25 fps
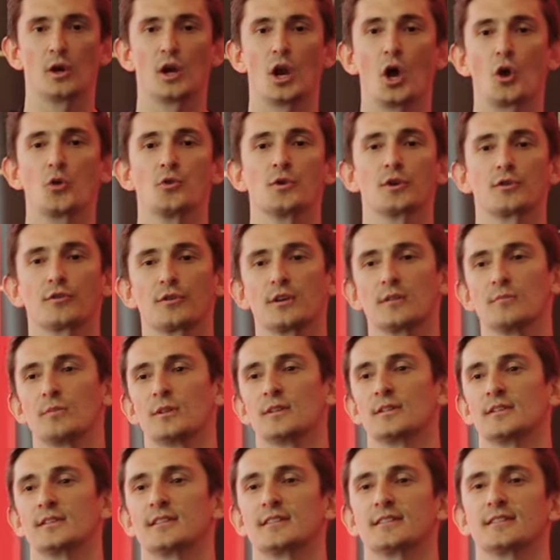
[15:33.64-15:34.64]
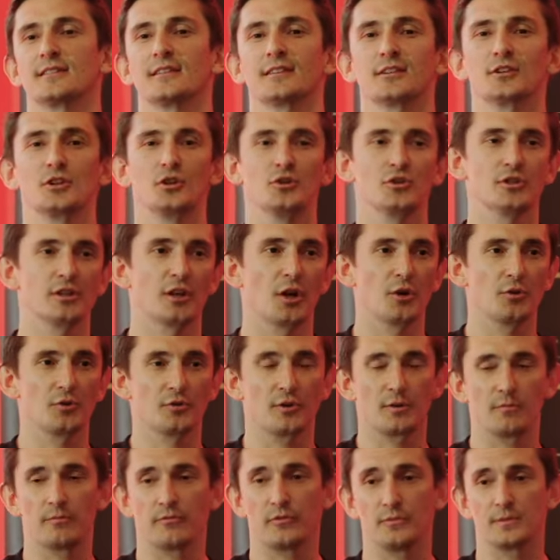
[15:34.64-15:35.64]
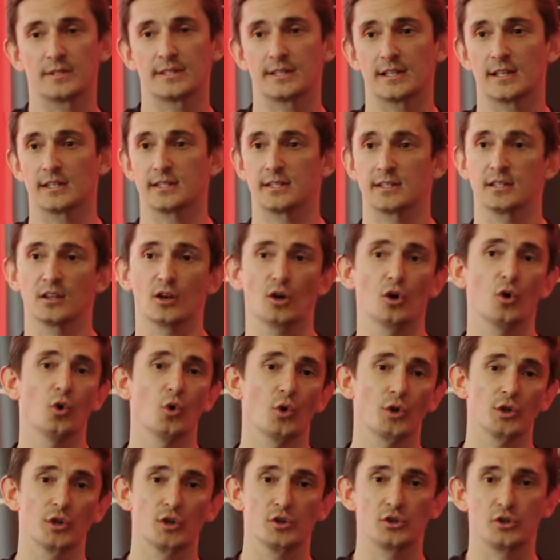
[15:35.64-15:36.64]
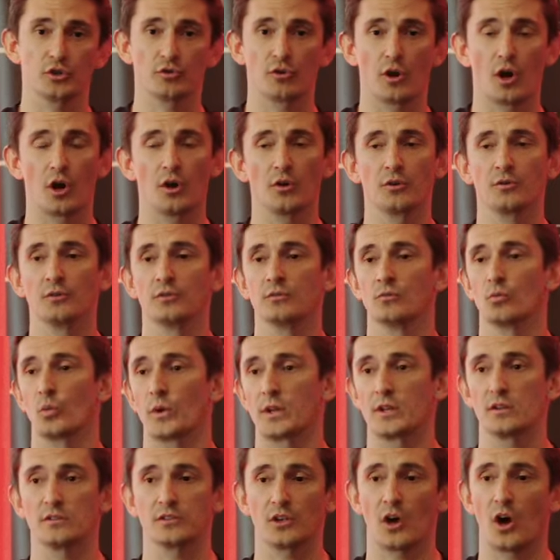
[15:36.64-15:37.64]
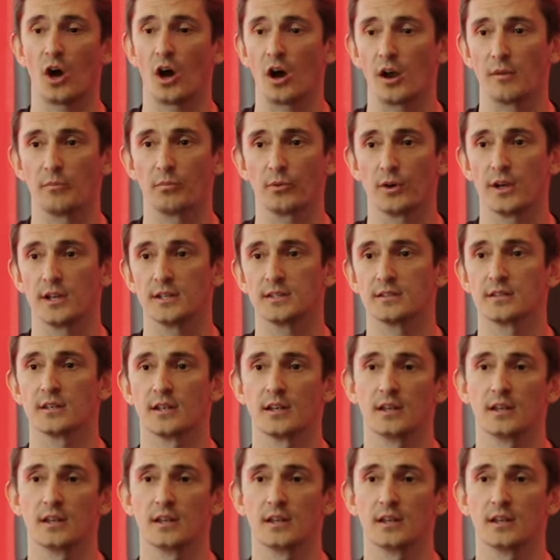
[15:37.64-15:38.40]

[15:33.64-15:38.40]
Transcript: loan agreements, use a loan agreement from a solicitor or use your own. We use a hybrid.